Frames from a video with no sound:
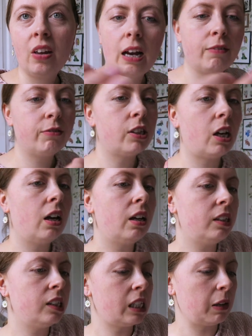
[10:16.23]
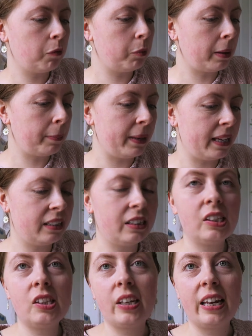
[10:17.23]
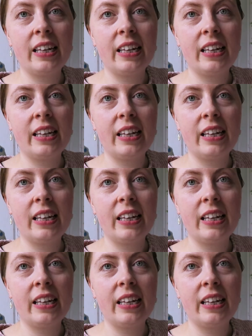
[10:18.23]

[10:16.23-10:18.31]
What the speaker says: I've done some of my pins